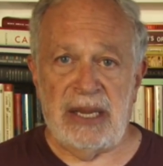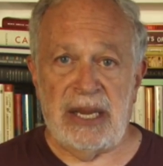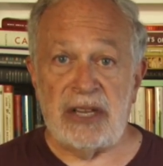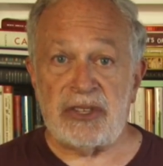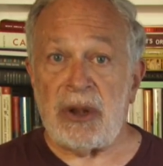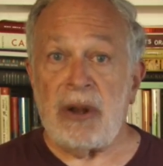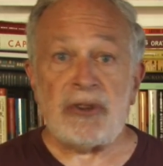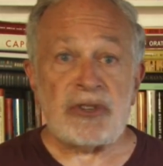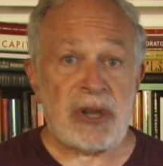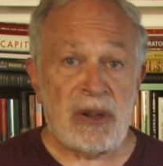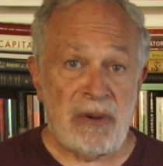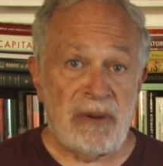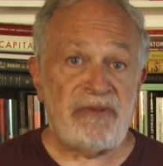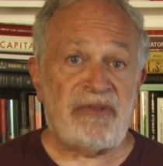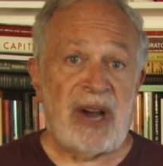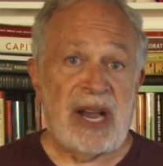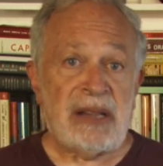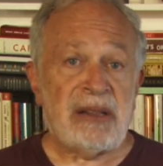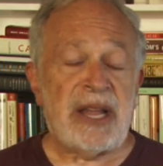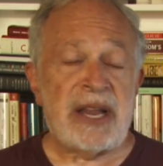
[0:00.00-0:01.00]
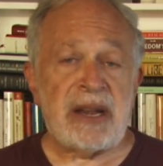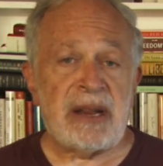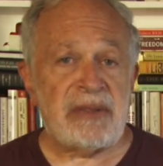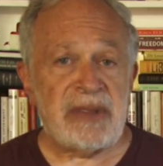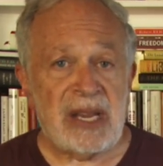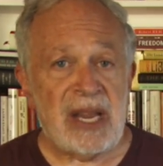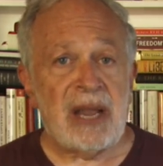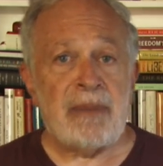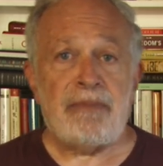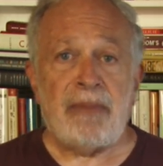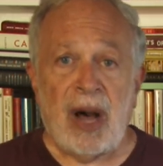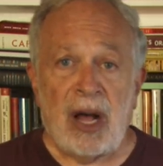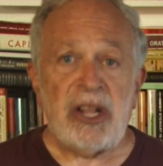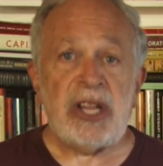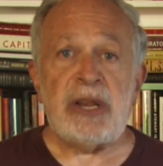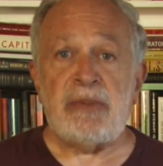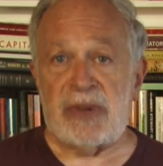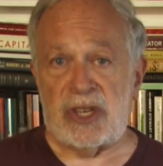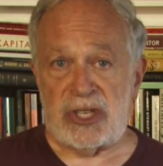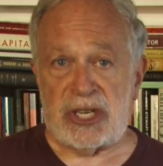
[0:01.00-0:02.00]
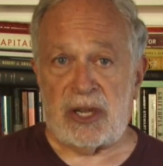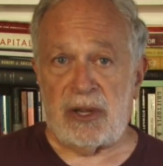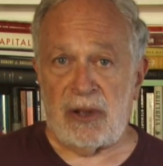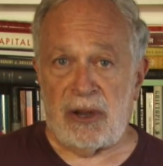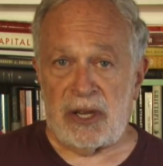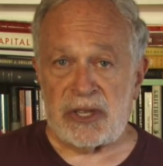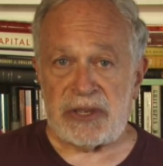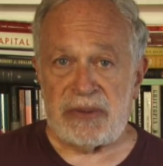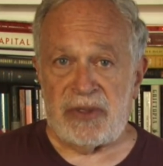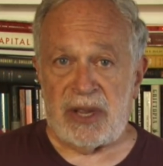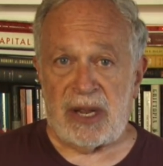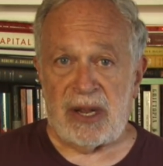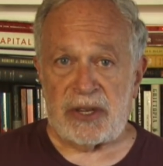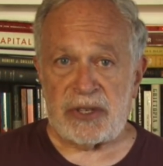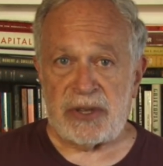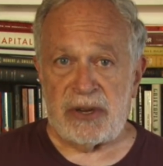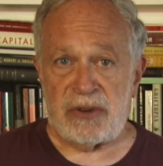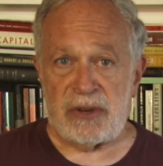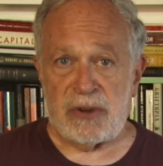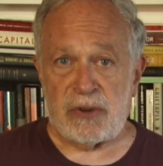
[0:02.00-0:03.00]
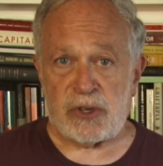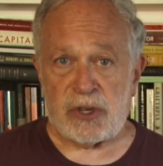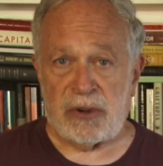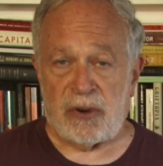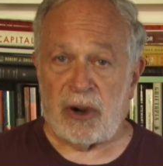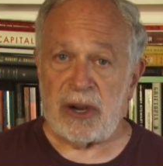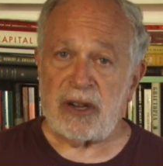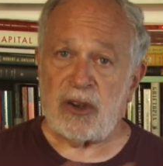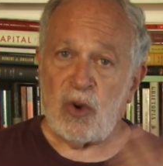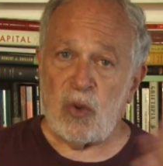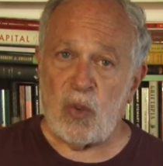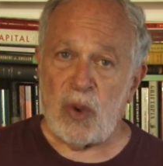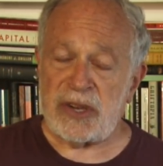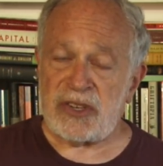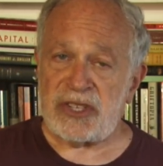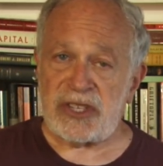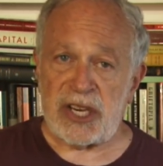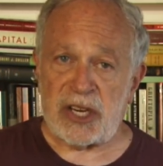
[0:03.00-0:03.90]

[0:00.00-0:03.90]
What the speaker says: He's also violating the Emoluments Clause of the Constitution, Article 1,